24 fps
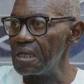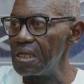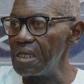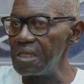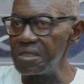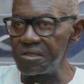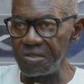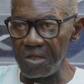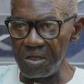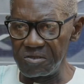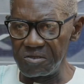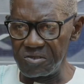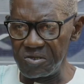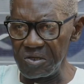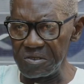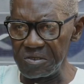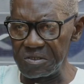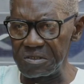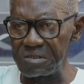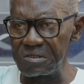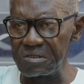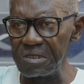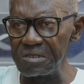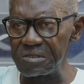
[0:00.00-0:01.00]
It's not
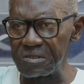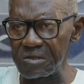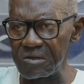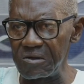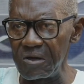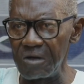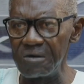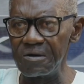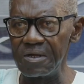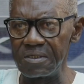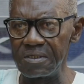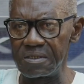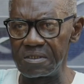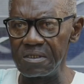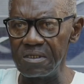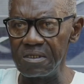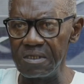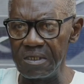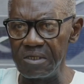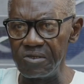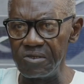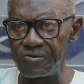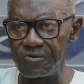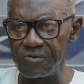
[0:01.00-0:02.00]
just this
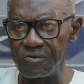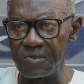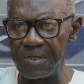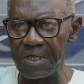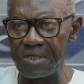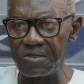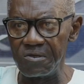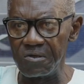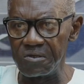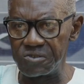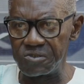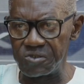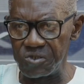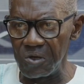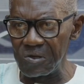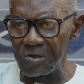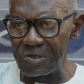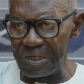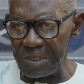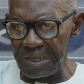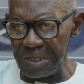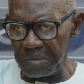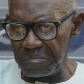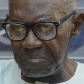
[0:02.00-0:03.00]
currency issue that you're
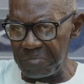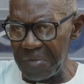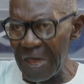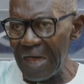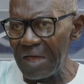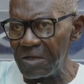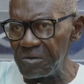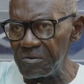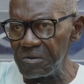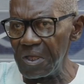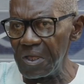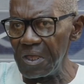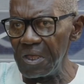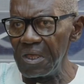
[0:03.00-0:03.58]
talking about.